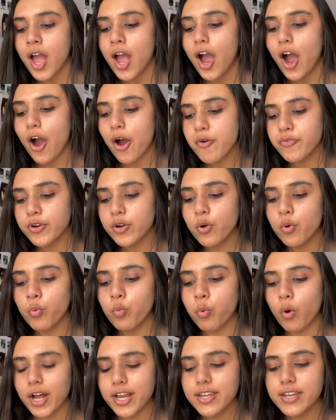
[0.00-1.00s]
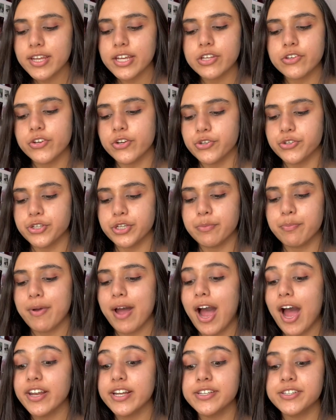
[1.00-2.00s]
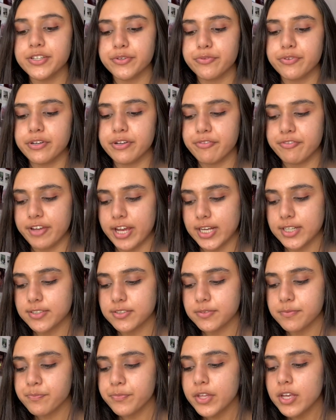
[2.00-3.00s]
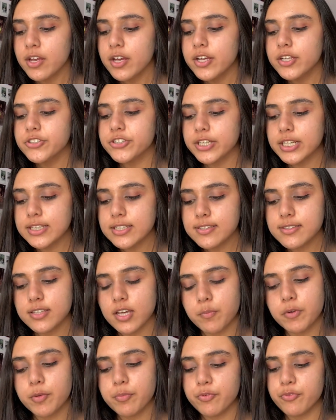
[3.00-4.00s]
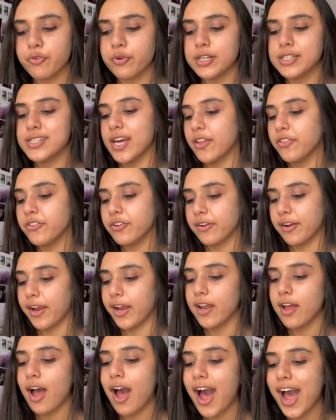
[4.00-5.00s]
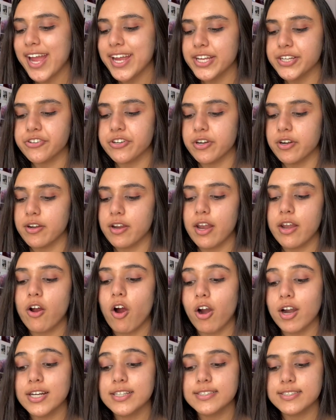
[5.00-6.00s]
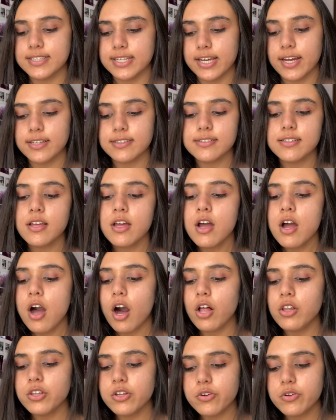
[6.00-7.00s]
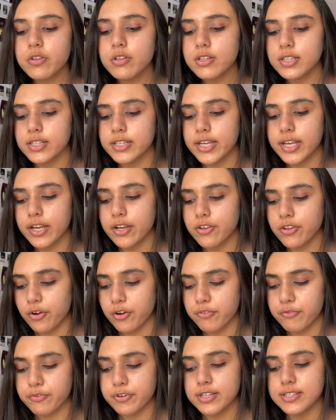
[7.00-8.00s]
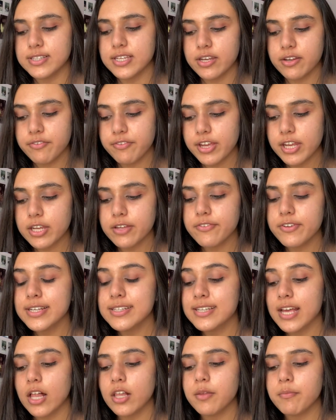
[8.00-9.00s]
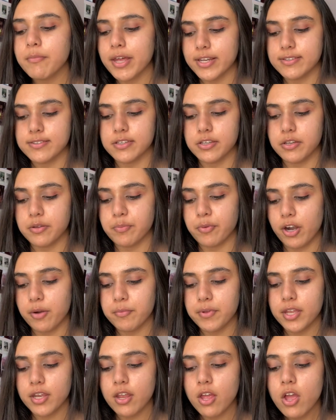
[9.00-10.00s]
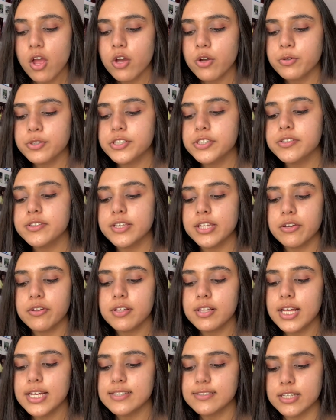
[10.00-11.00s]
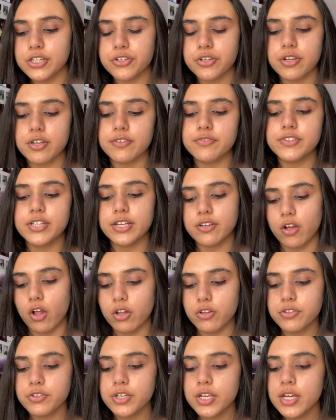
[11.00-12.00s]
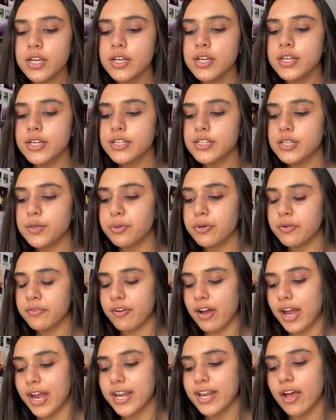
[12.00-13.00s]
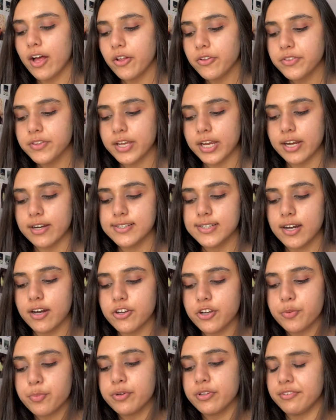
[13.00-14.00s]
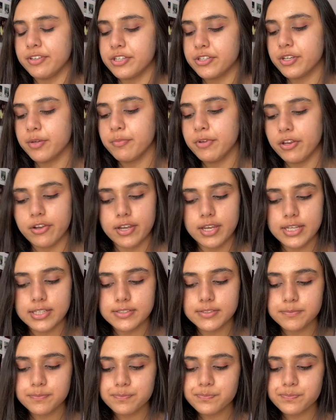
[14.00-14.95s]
However, one internship had a different effect. During the summer before 10th grade, I interned at RxDX, a local clinic known for its innovative telemedicine department, which is the utilization of technology to provide healthcare to underprivileged communities.